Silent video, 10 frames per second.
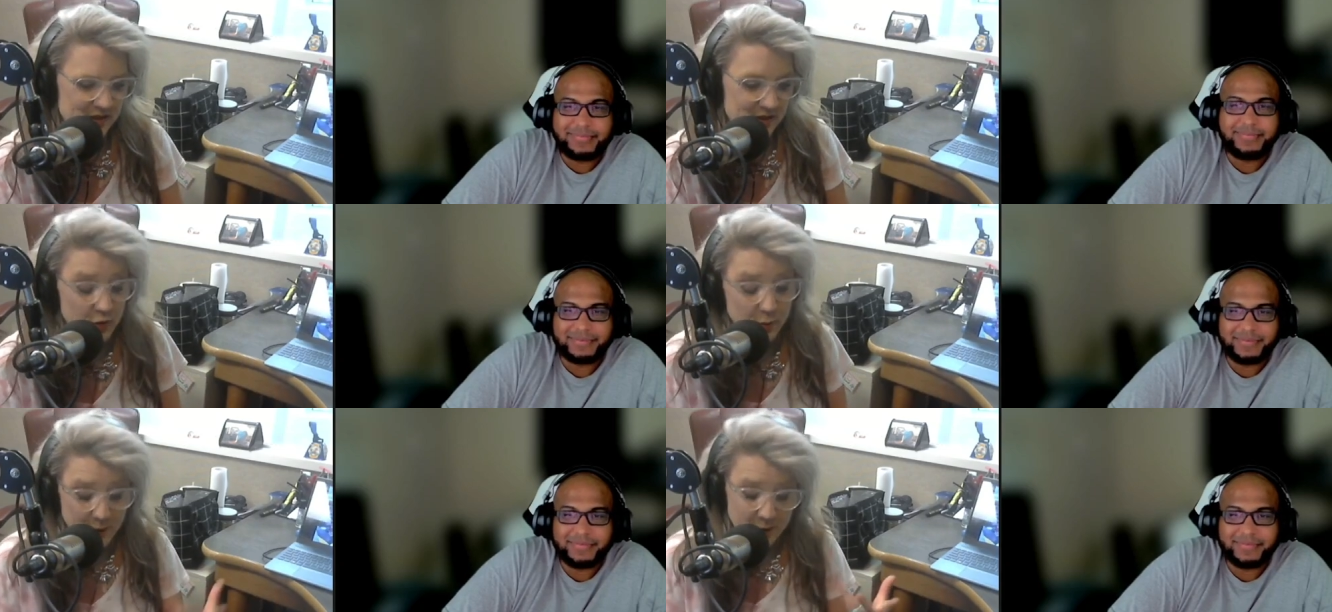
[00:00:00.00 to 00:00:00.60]
Speaker 1: or
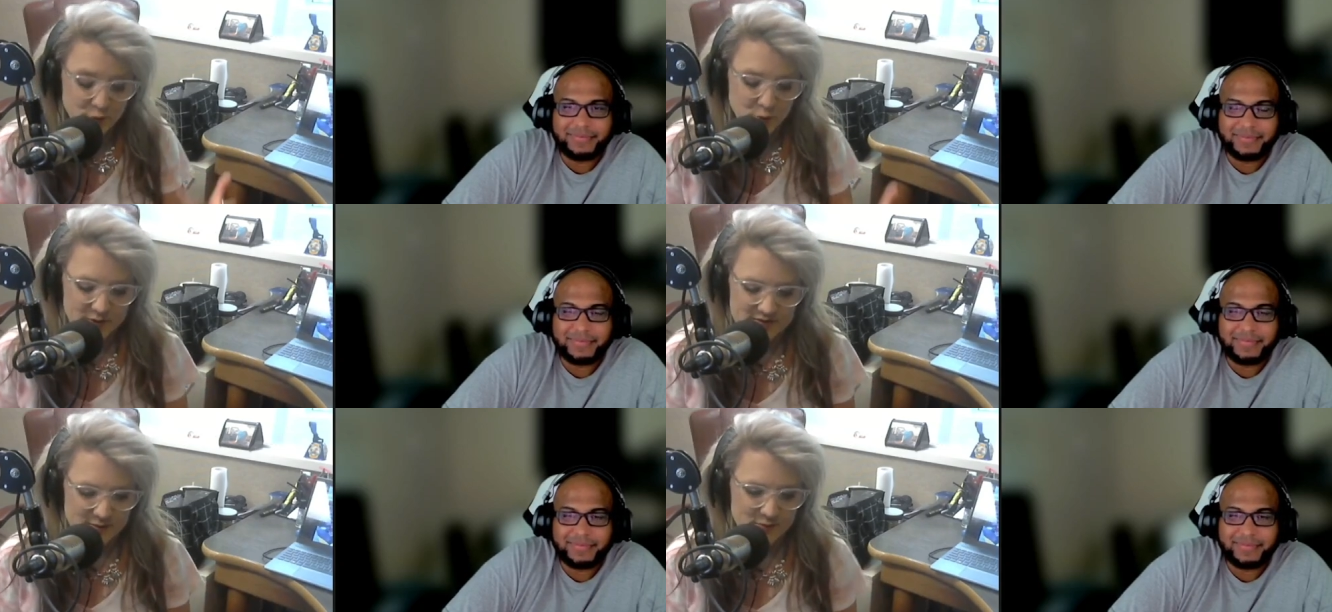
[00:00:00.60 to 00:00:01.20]
a pop toy
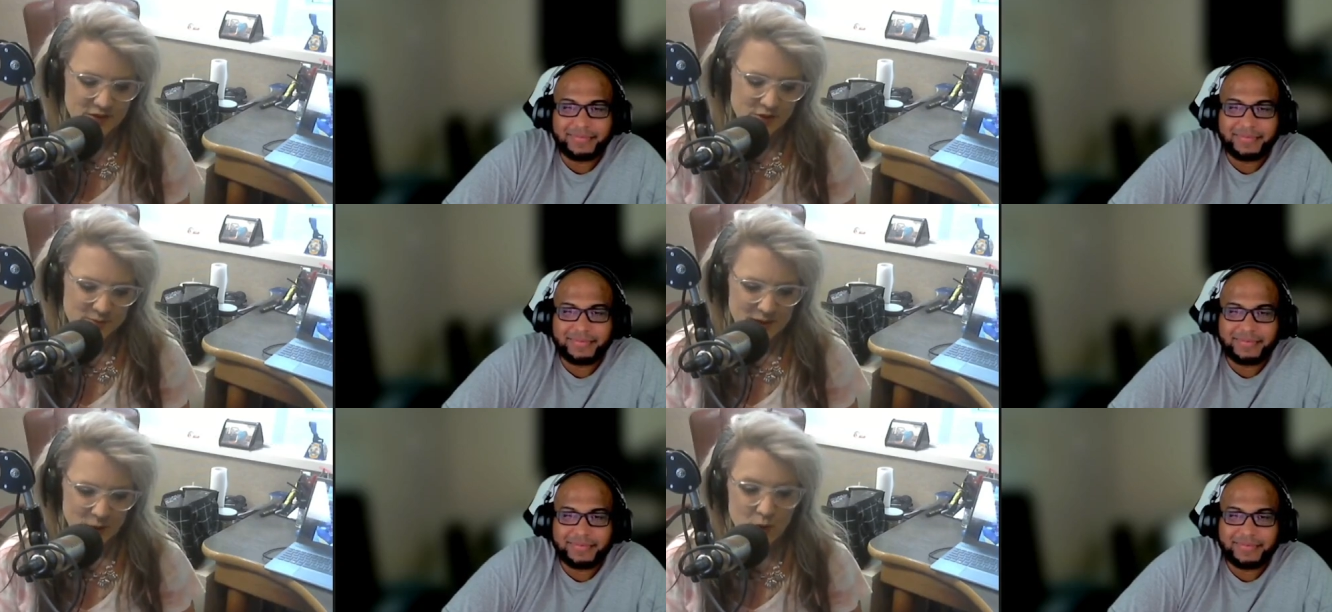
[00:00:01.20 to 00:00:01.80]
is some, you know, something
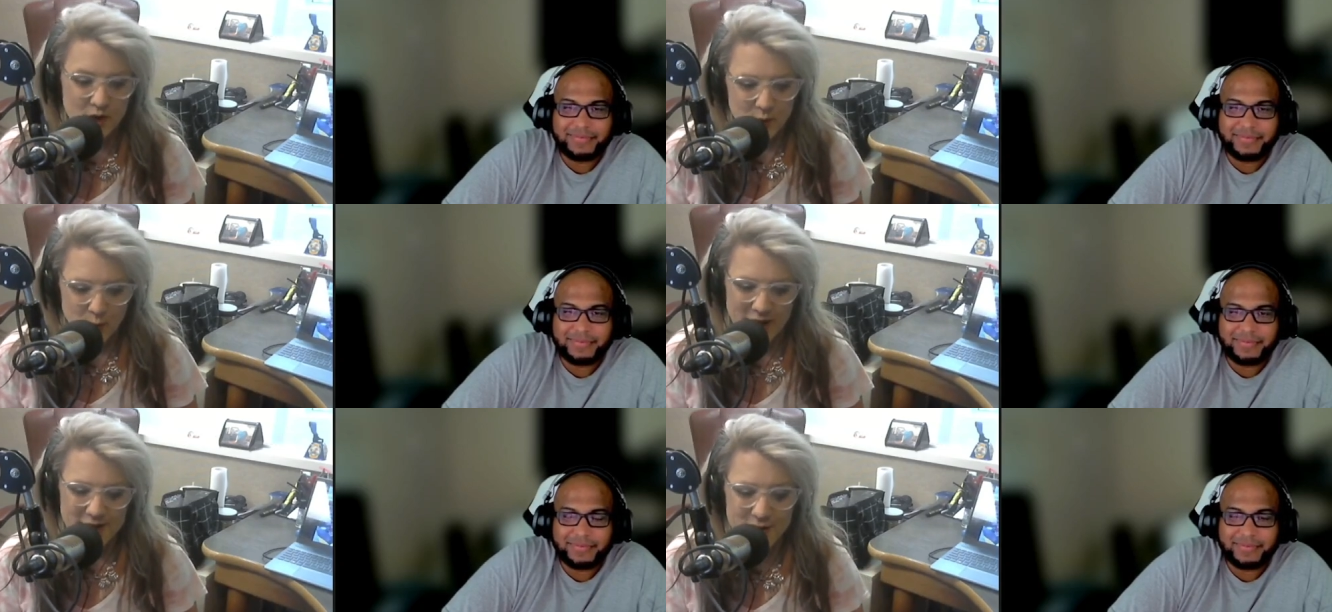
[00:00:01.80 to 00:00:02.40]
like,
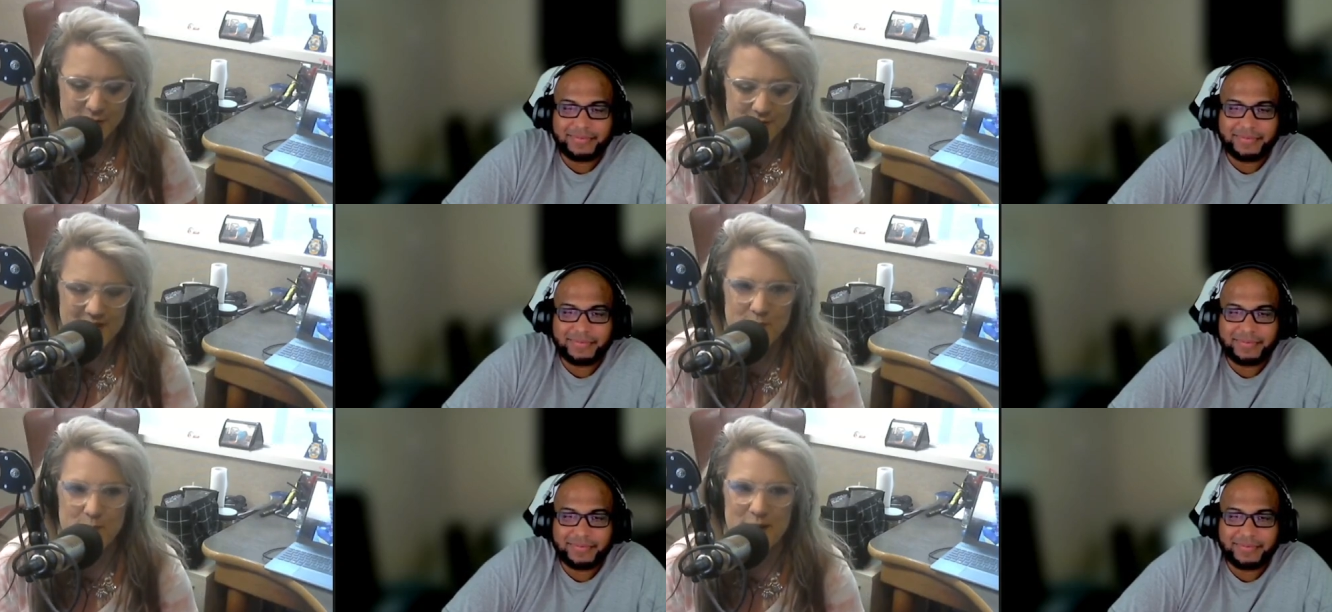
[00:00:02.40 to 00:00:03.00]
why do girls
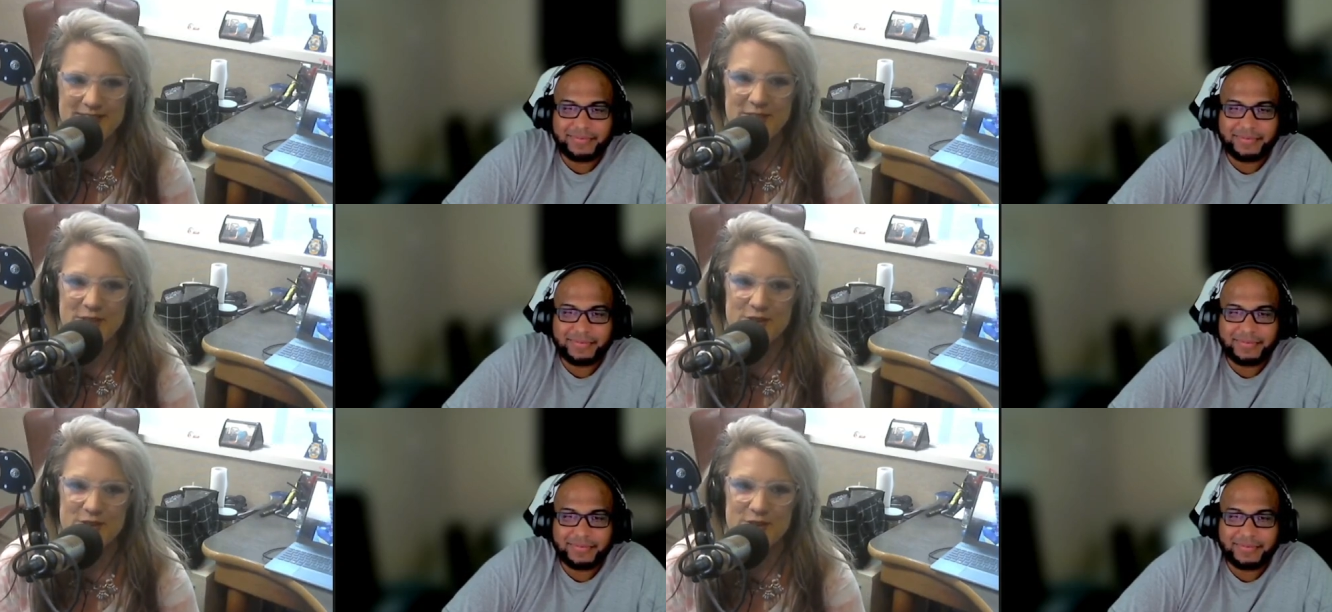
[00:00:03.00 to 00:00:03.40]
have butts on their